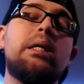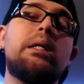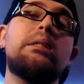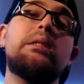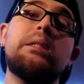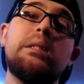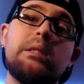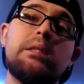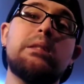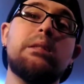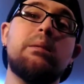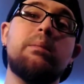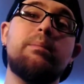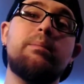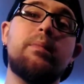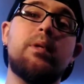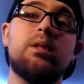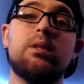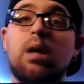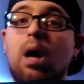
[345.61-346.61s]
system.
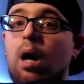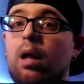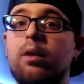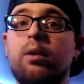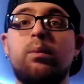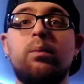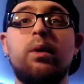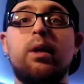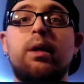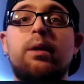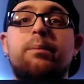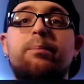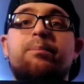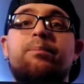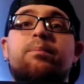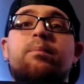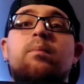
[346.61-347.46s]
It's all-in-one.